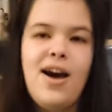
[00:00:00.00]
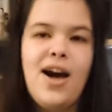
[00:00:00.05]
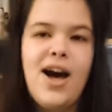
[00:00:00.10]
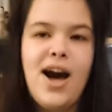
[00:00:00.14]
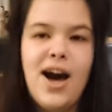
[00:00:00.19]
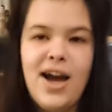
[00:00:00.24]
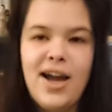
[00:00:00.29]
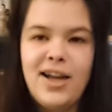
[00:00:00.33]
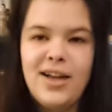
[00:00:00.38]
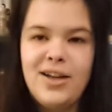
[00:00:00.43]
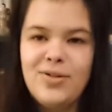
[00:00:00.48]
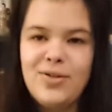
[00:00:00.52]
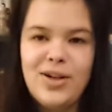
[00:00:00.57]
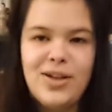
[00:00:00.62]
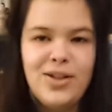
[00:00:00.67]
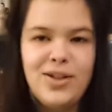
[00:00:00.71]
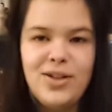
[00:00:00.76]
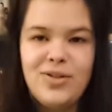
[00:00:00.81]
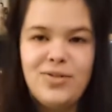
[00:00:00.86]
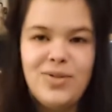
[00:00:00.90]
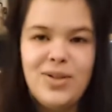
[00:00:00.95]
I
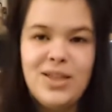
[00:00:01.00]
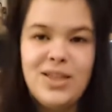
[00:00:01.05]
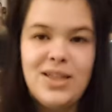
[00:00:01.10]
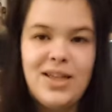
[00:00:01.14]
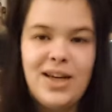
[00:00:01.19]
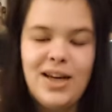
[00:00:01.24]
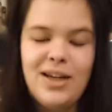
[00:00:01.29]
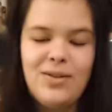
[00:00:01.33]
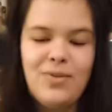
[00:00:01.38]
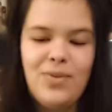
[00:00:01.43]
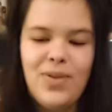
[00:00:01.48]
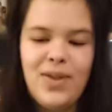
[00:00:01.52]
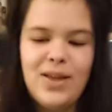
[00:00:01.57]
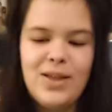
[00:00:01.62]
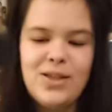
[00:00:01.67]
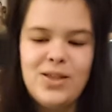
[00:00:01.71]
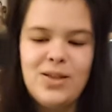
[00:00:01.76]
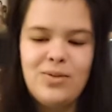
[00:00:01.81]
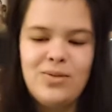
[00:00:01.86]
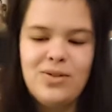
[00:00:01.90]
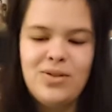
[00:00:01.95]
read good reason I don't
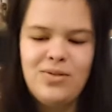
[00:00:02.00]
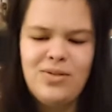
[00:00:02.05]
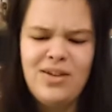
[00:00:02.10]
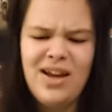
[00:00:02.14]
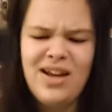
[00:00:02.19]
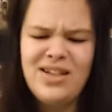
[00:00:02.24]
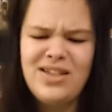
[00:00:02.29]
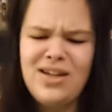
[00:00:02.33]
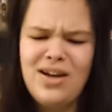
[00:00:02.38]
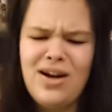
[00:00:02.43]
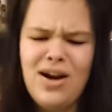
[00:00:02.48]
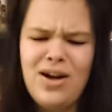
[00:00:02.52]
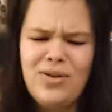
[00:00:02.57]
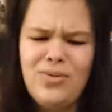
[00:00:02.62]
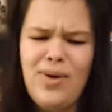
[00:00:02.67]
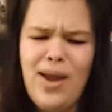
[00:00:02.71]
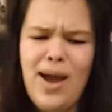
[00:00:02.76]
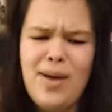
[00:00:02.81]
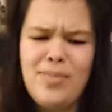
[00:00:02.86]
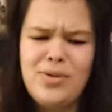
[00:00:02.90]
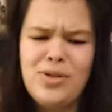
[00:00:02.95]
think so. So yeah,
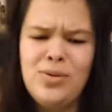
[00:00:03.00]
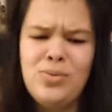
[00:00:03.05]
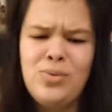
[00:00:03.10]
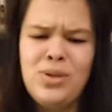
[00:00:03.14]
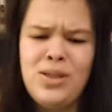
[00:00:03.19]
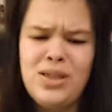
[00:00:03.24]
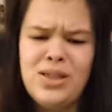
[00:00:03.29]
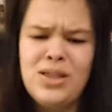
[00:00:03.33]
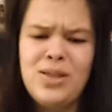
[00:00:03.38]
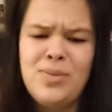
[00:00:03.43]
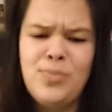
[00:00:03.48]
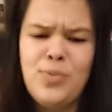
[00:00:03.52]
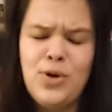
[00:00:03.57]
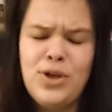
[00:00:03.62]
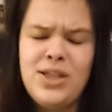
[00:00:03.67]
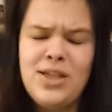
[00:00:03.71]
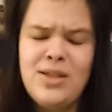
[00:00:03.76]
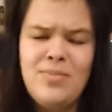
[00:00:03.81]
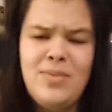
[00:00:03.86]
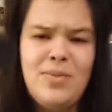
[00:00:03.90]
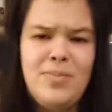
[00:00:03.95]
Tehanu absolutely
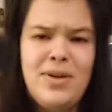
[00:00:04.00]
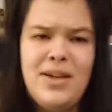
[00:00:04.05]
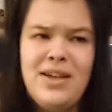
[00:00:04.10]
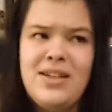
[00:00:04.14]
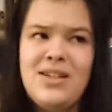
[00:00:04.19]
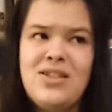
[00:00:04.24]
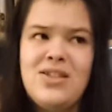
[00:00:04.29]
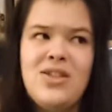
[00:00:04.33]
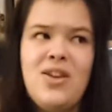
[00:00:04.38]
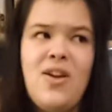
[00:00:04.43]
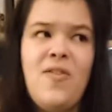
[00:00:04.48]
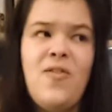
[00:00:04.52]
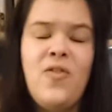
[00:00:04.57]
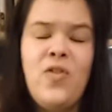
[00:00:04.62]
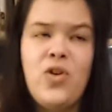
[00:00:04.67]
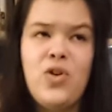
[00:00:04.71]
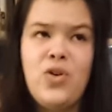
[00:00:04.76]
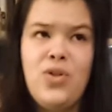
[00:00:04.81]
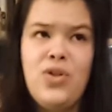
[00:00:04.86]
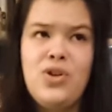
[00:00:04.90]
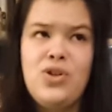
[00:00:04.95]
disappointed me because
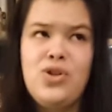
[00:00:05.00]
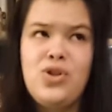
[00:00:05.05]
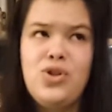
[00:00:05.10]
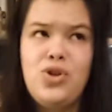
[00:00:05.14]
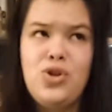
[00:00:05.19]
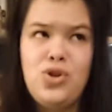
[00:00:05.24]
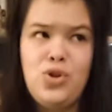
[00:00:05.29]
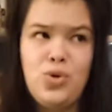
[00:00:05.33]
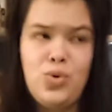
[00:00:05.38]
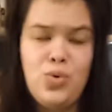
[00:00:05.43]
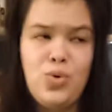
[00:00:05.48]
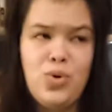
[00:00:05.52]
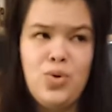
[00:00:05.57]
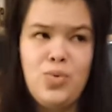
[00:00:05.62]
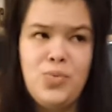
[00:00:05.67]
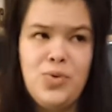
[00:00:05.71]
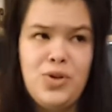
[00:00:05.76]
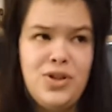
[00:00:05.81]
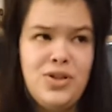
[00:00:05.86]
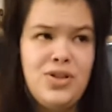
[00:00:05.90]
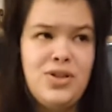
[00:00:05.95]
Farthest Shore
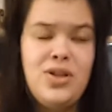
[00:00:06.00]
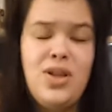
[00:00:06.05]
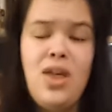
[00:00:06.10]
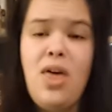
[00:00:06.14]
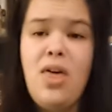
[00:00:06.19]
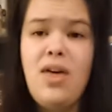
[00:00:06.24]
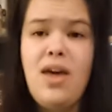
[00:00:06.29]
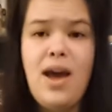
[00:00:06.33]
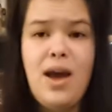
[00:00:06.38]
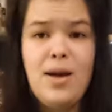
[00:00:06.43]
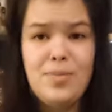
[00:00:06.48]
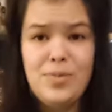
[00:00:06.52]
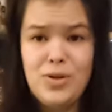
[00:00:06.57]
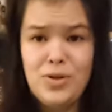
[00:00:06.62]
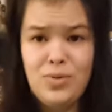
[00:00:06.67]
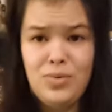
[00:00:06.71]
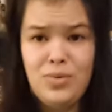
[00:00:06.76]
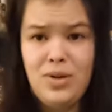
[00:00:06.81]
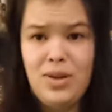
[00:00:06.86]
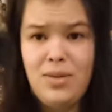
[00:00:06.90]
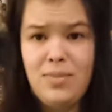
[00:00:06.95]
was
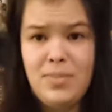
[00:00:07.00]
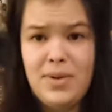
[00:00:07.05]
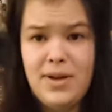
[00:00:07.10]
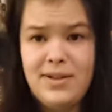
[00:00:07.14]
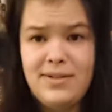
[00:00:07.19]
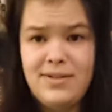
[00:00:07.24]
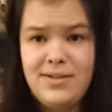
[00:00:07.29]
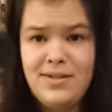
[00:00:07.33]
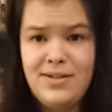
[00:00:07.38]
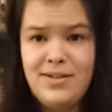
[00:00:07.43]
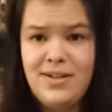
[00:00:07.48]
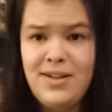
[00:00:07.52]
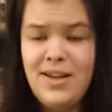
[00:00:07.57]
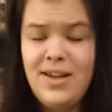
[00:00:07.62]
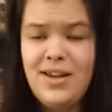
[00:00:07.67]
absolutely the best.